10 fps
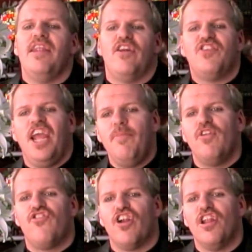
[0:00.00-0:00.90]
an
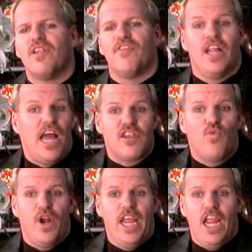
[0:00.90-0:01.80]
entertainment journalist for the last
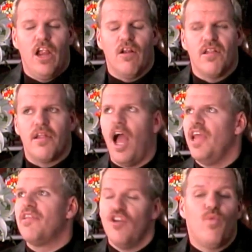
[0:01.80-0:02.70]
20 years,
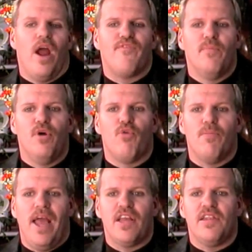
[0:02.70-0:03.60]
I still write for
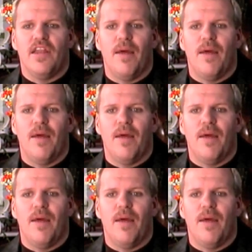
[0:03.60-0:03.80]
Billboard magazine.